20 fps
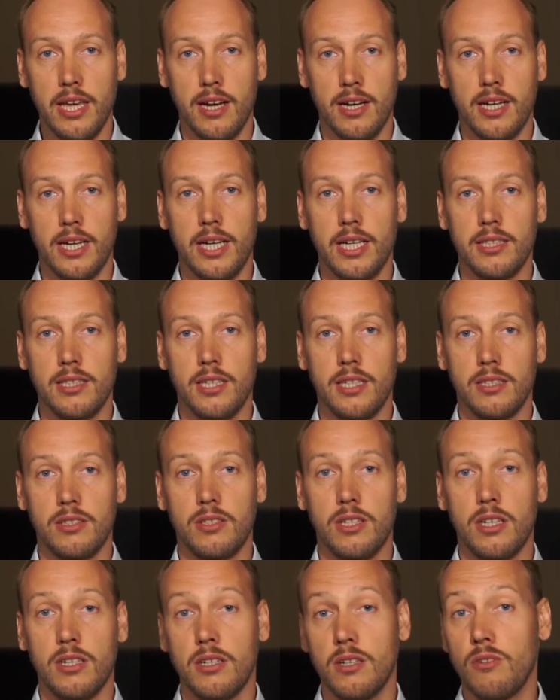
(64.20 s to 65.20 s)
AI
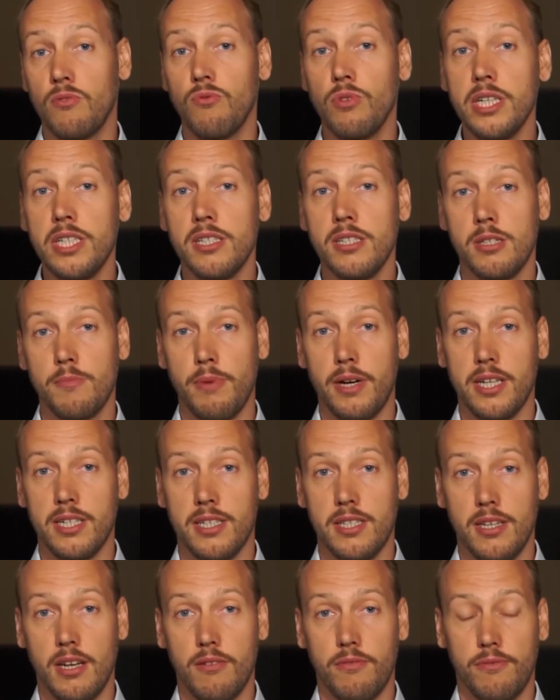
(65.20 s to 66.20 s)
that reasons by
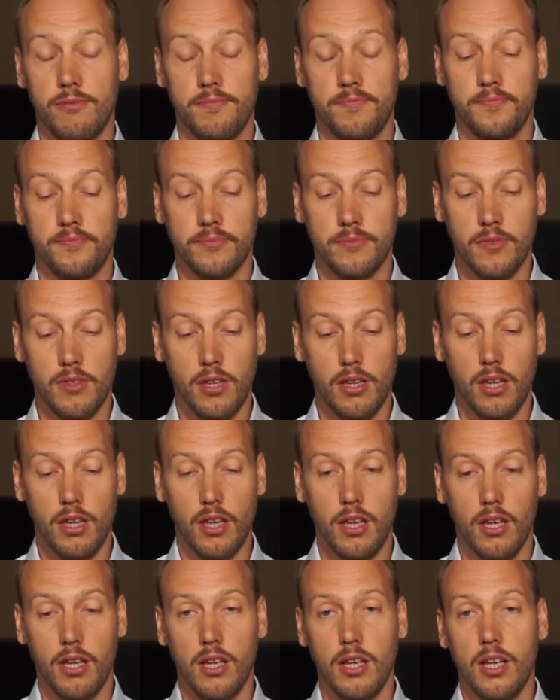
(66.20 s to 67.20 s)
itself.
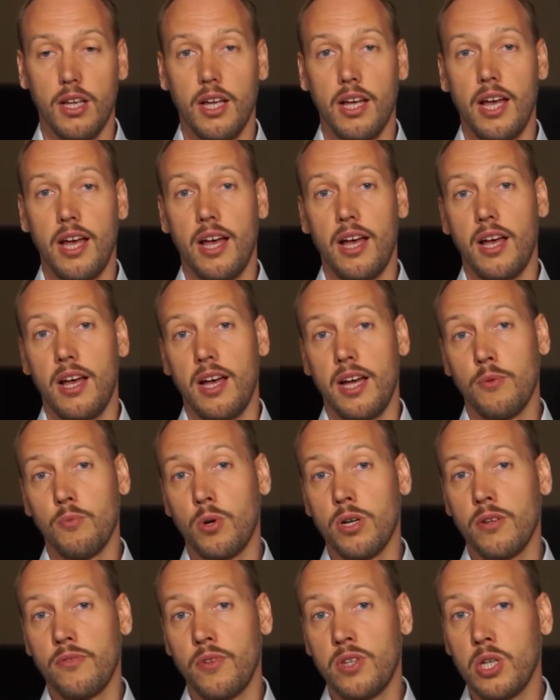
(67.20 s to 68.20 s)

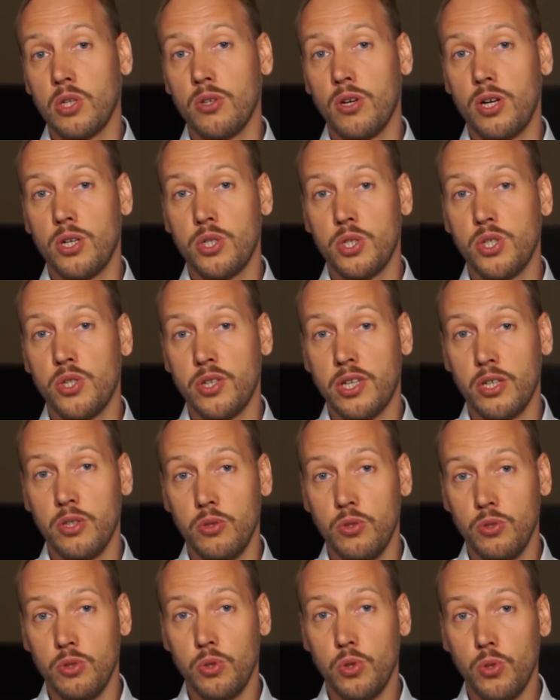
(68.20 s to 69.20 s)
And one of the technologies you
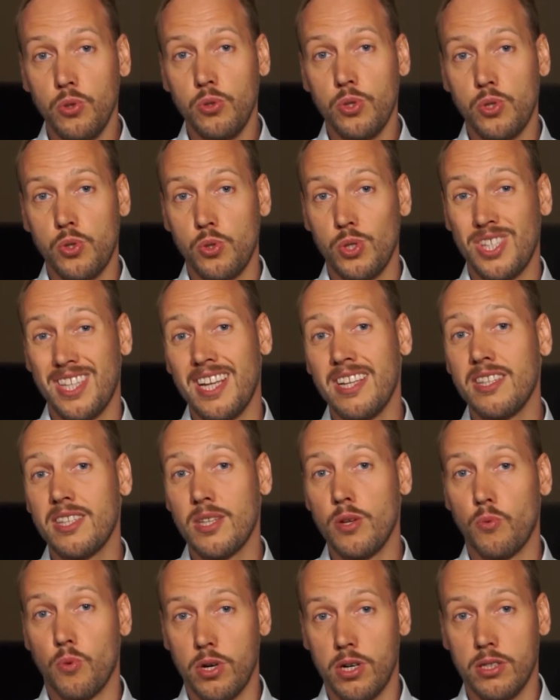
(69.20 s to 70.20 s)
can use to
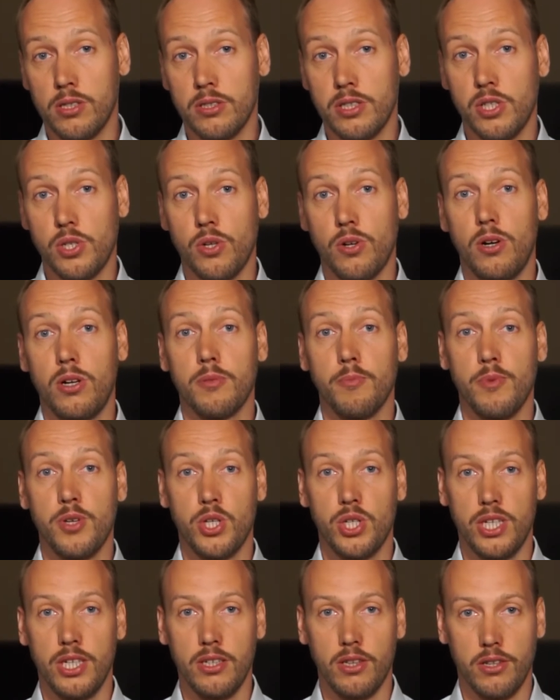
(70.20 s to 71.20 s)
sense the world is called
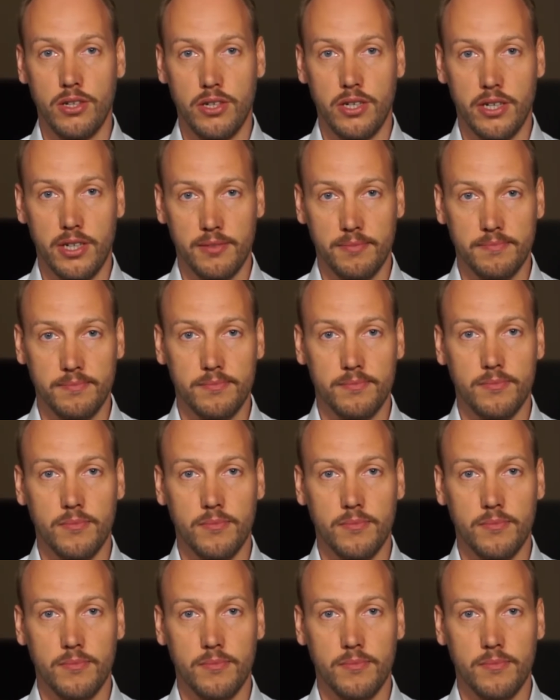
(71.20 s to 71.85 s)
machine learning.